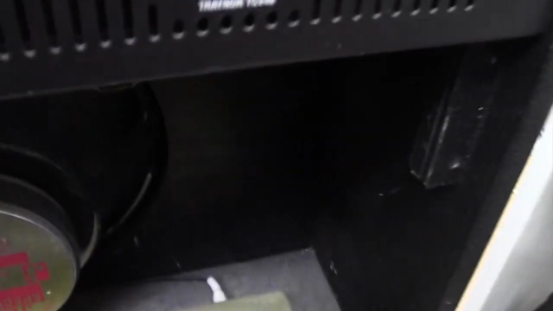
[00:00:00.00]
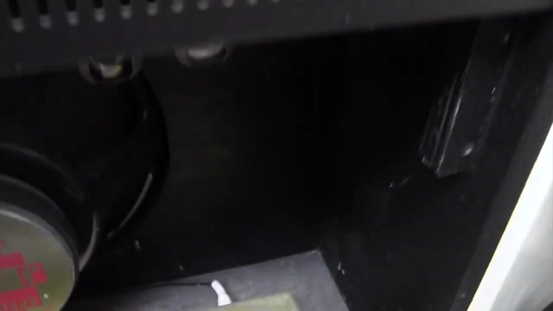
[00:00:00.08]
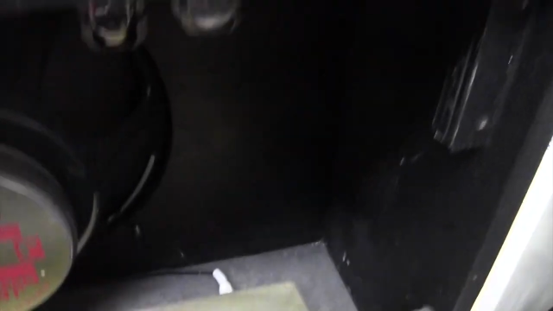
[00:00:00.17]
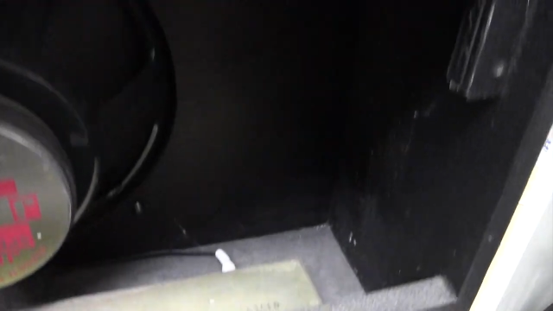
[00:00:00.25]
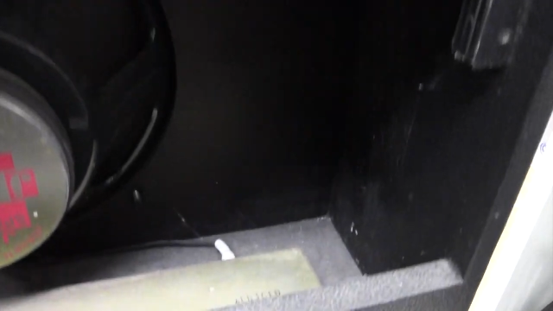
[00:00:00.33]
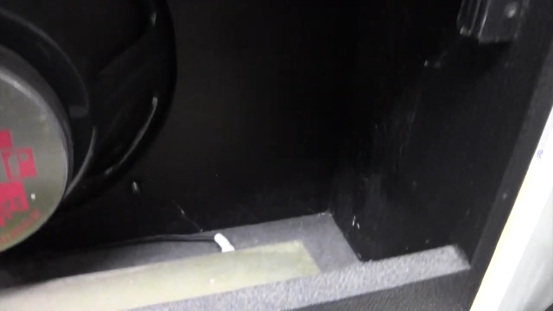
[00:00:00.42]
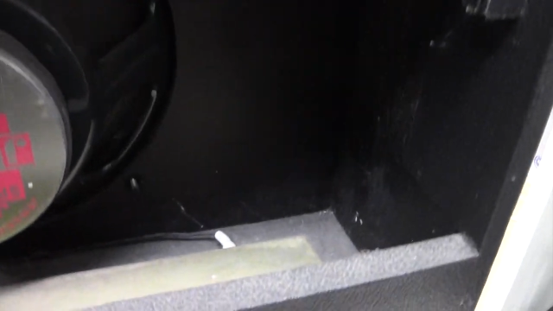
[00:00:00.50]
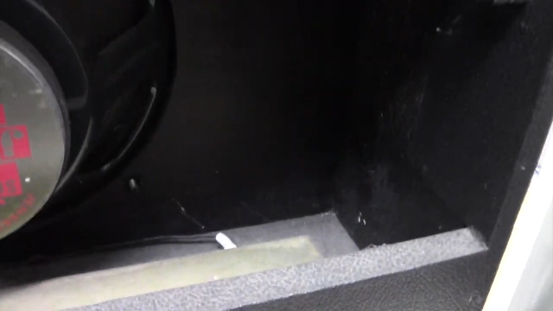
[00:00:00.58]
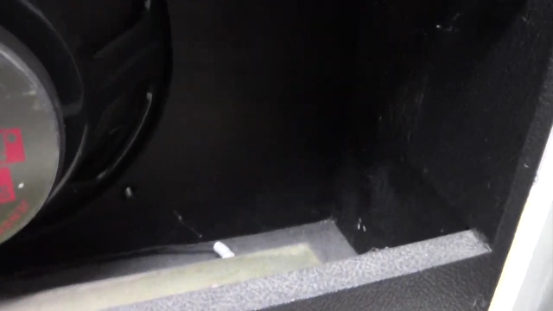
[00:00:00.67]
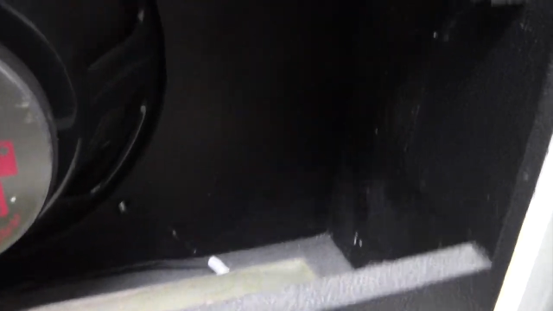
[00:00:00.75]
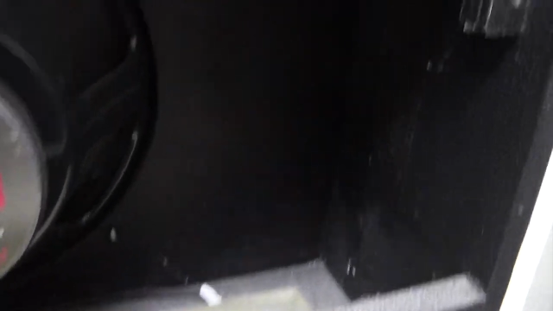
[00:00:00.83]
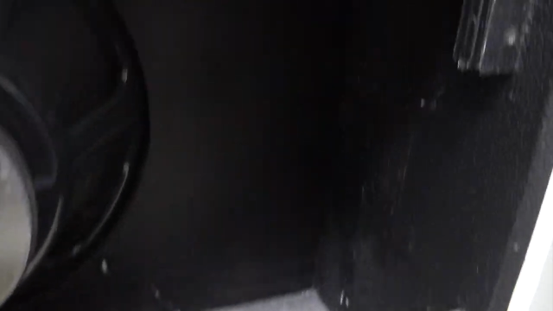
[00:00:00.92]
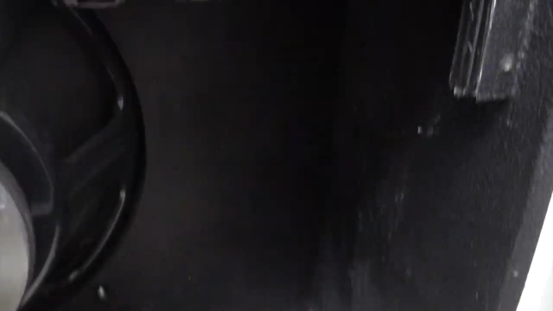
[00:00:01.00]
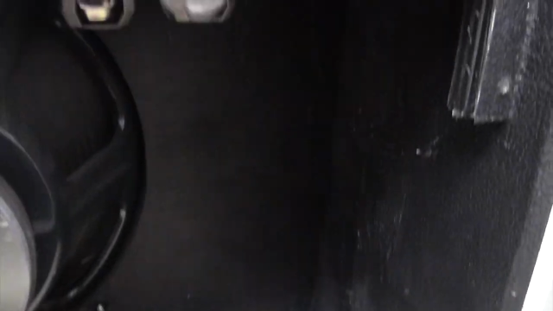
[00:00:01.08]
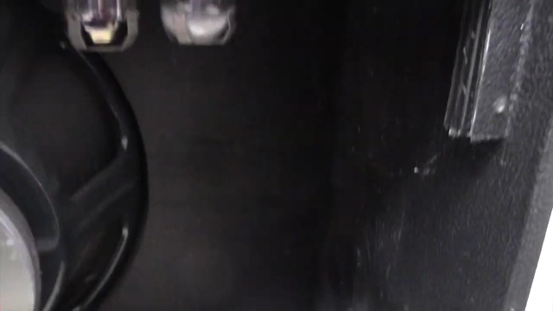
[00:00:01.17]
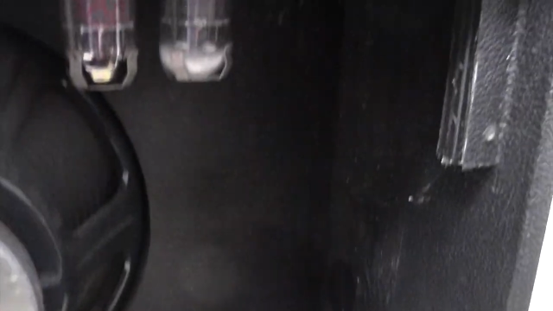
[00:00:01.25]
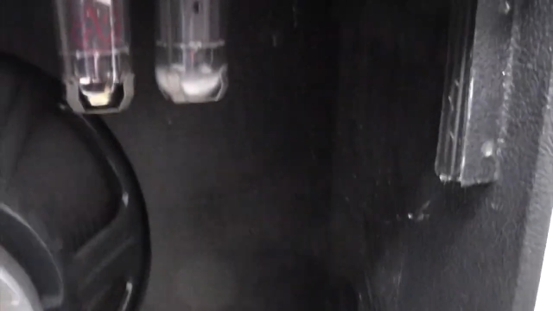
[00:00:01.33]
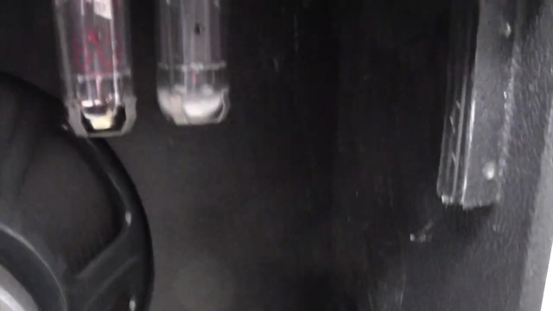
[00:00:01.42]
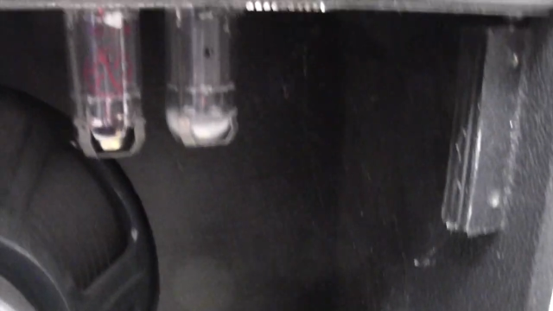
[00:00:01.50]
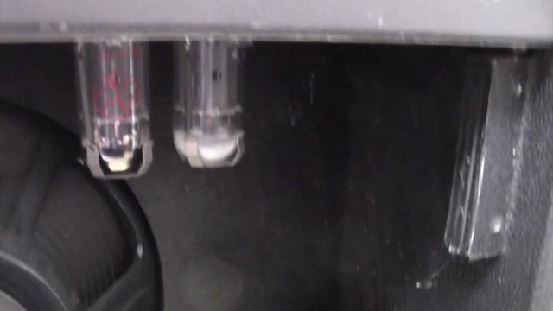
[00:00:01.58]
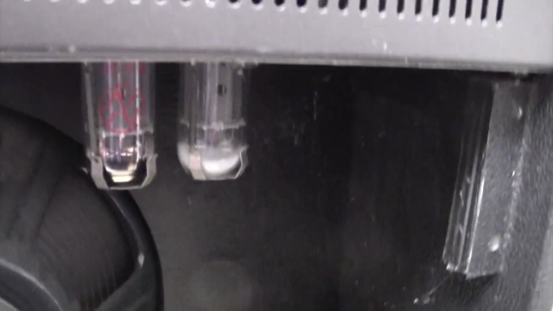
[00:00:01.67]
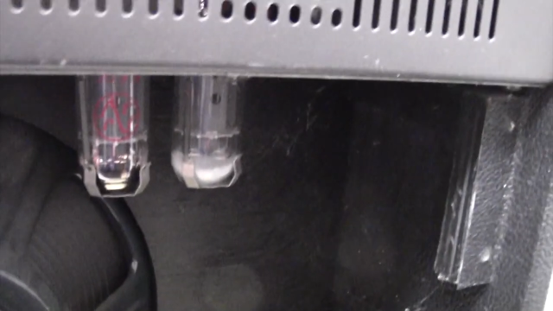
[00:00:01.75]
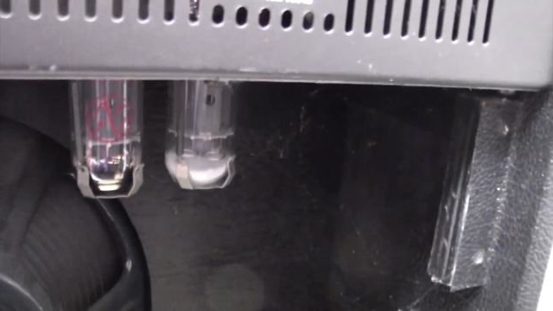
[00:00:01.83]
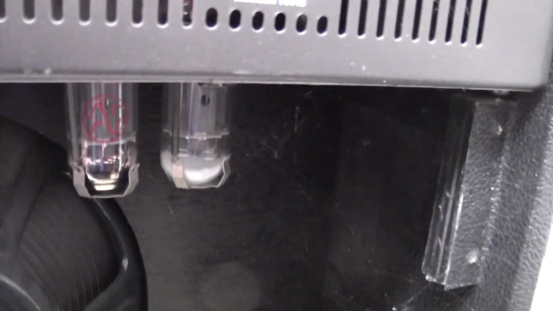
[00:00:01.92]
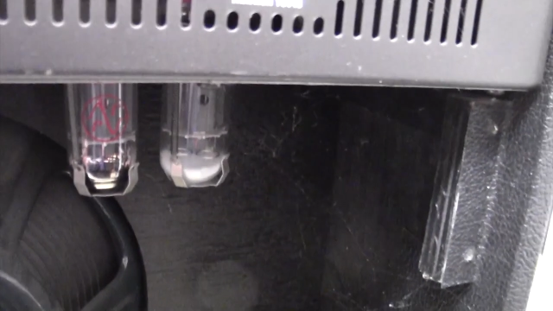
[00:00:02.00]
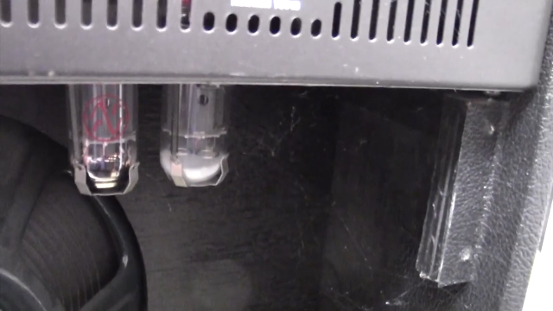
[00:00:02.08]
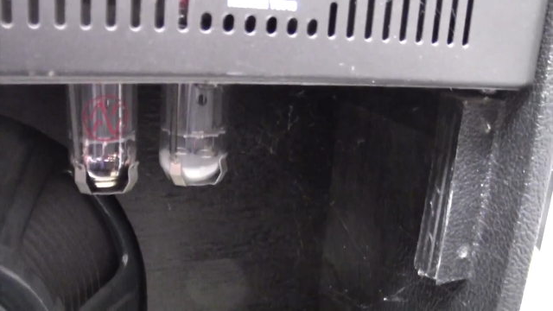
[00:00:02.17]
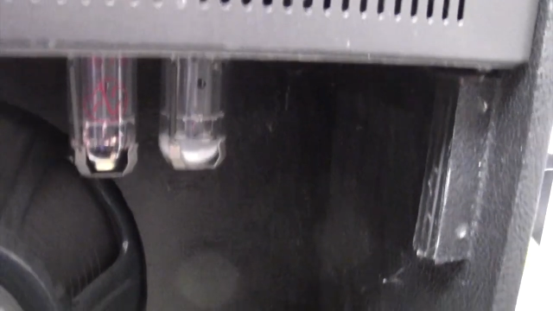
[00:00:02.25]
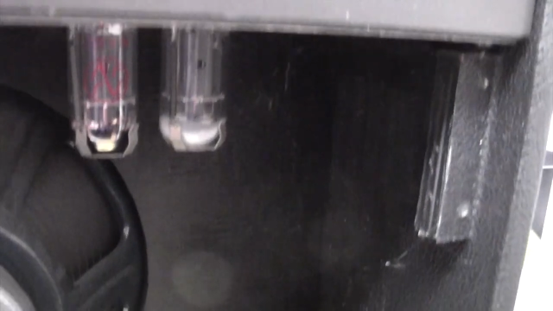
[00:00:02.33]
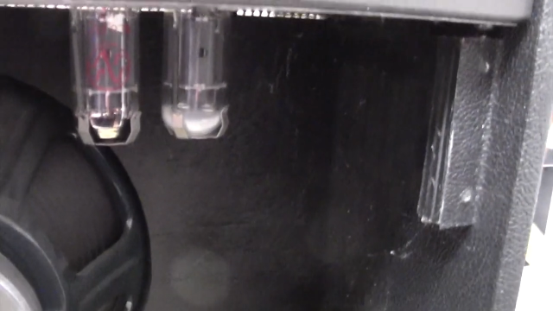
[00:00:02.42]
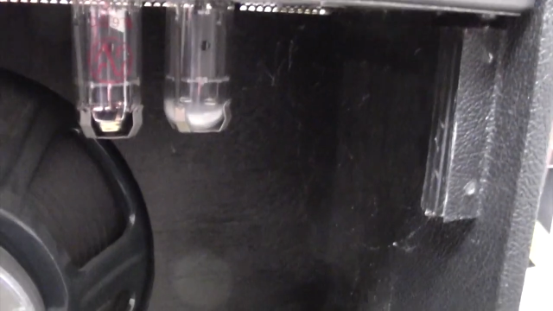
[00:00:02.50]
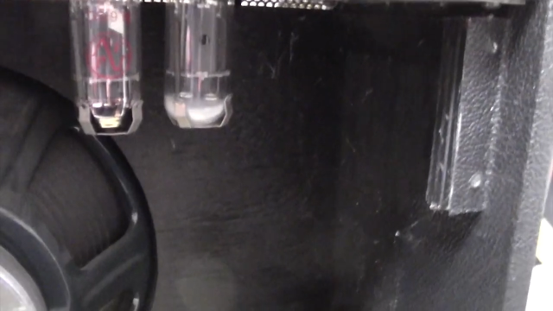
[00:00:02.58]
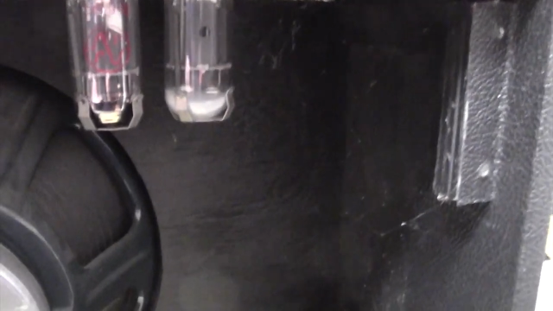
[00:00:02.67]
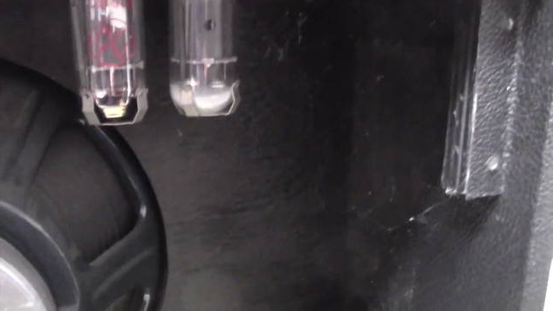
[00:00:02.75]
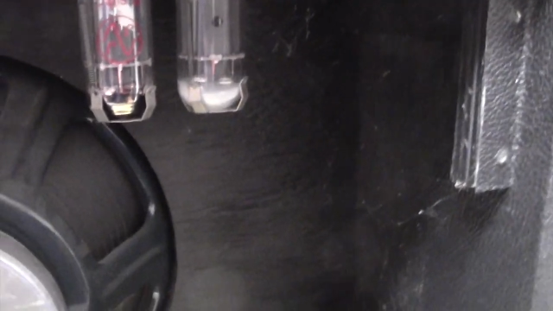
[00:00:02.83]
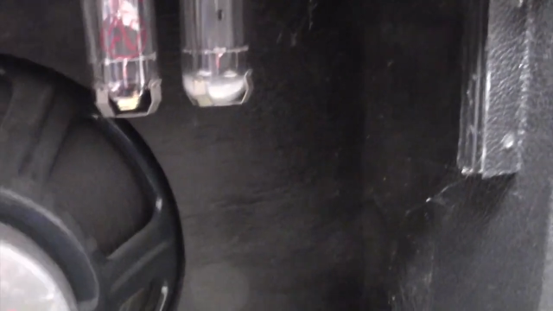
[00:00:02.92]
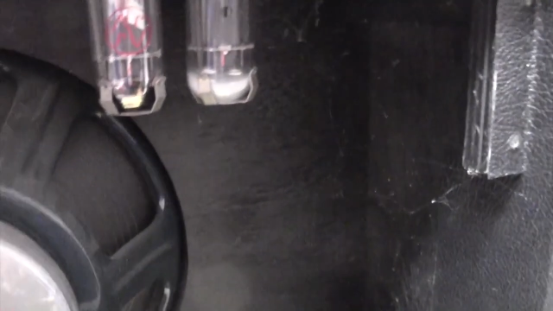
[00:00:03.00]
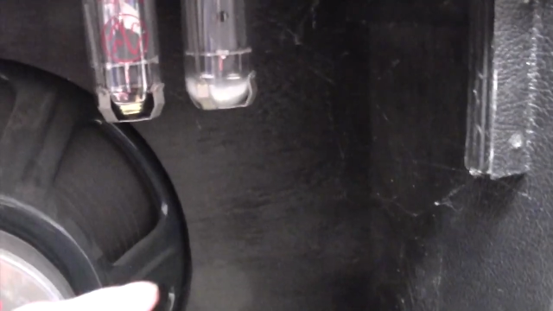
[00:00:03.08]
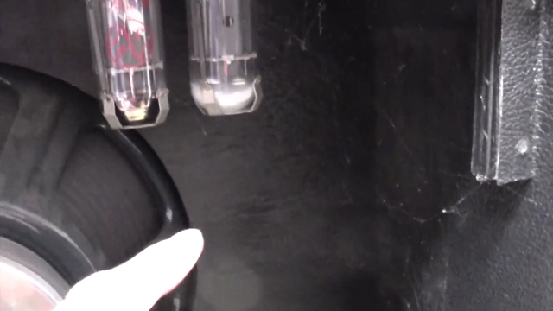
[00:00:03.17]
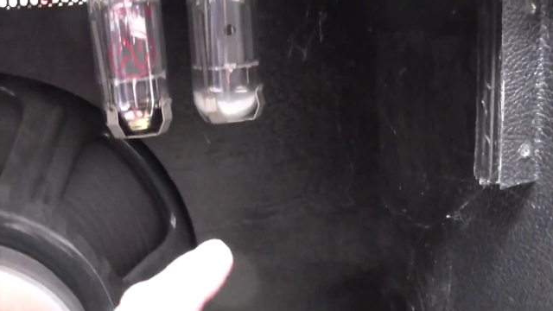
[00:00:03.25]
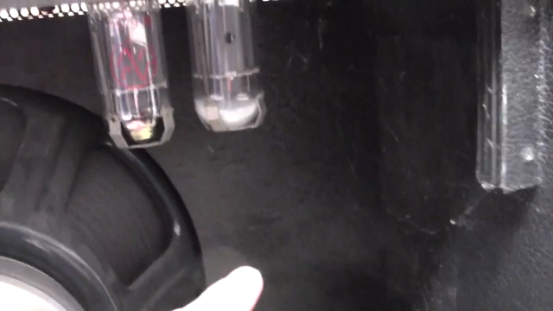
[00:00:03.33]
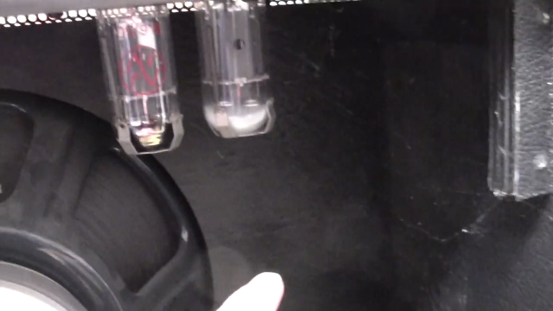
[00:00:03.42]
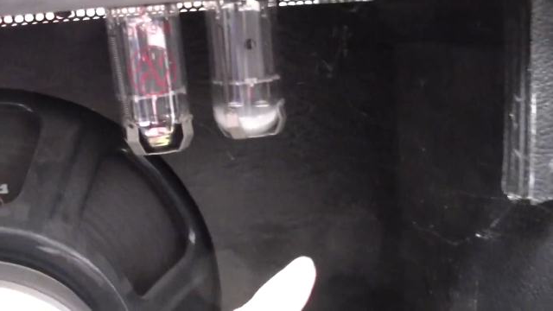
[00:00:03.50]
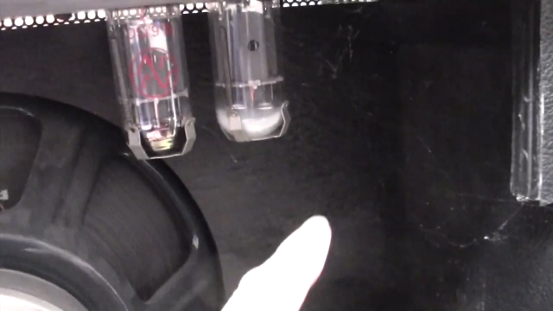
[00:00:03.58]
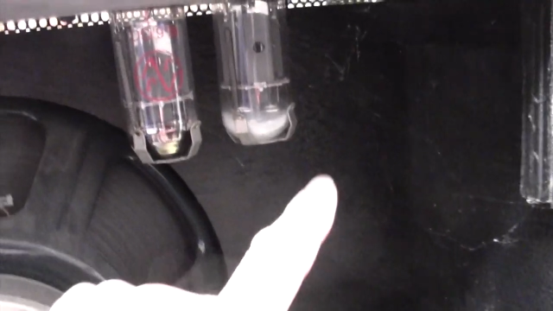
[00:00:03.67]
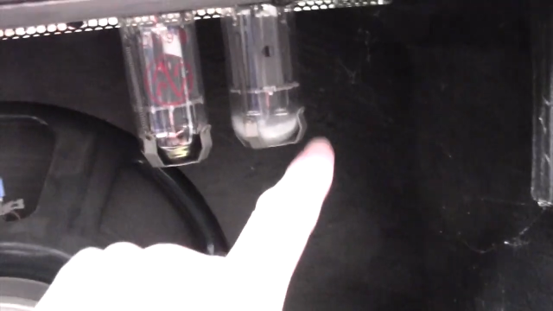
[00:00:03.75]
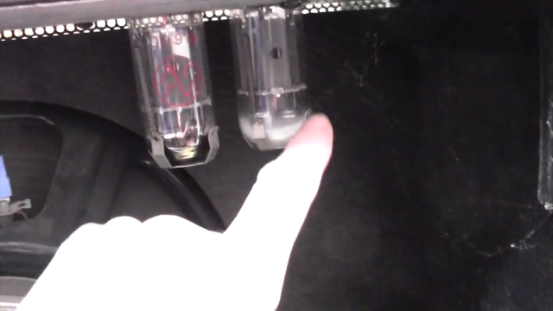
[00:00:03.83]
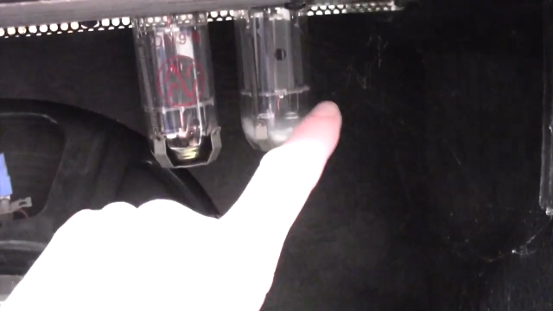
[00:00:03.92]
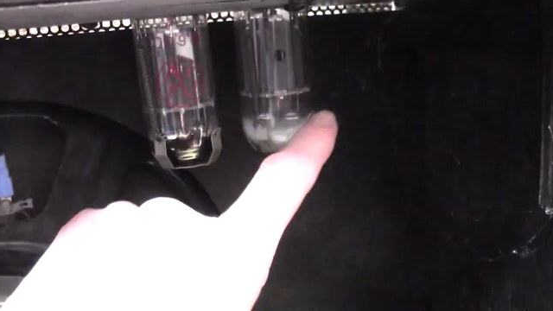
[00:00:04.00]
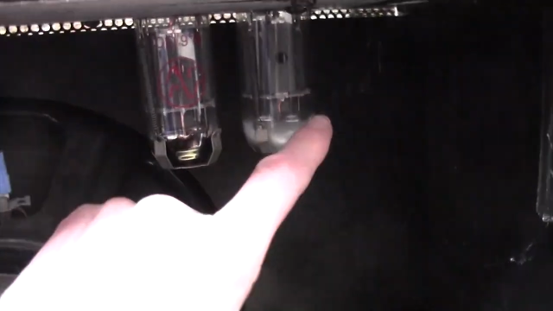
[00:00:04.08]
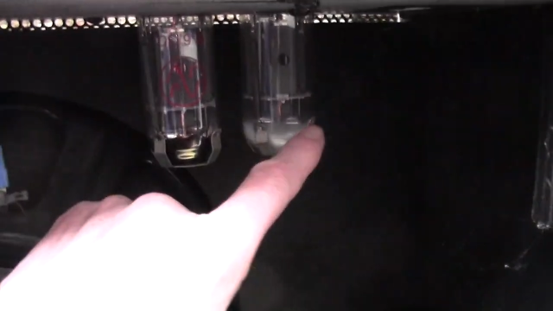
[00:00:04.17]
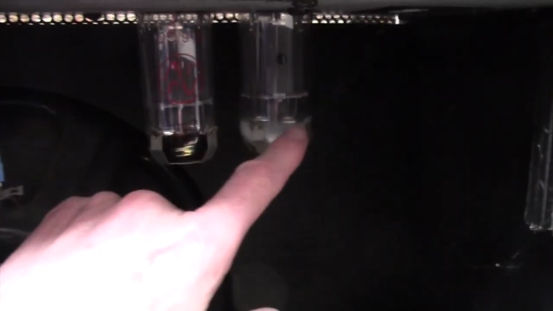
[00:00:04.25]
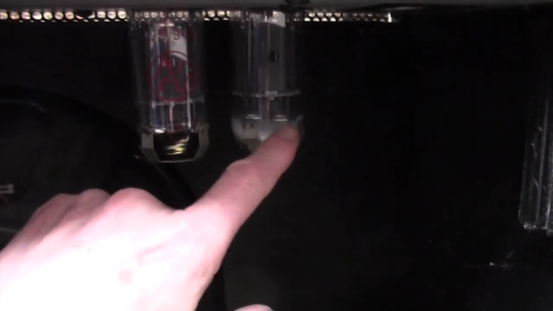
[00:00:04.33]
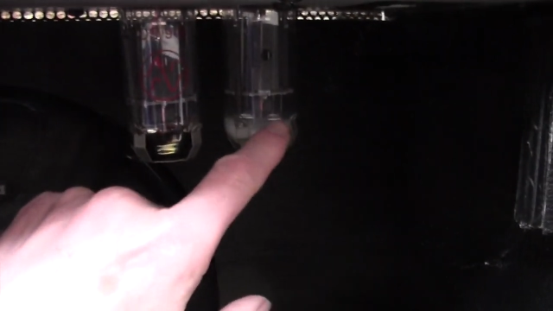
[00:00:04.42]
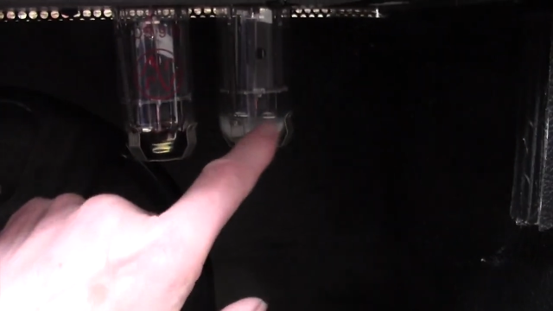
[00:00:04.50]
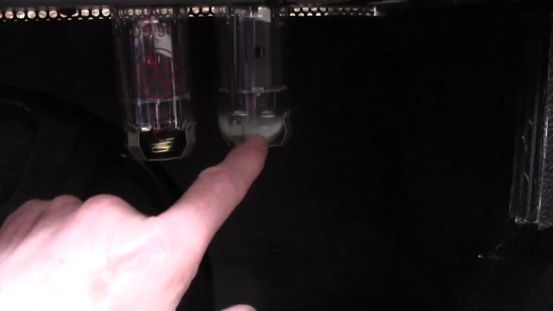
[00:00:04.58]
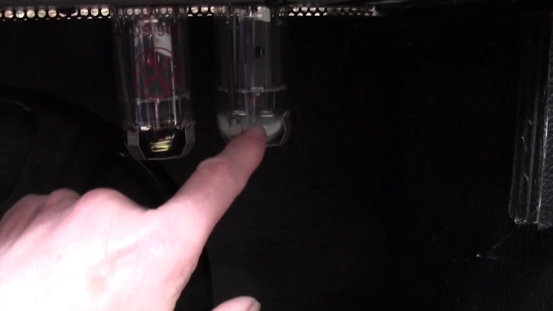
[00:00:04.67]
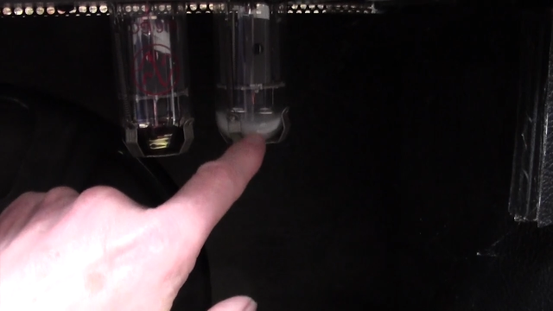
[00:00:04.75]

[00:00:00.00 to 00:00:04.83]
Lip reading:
No face is visible, so there are no lips to read.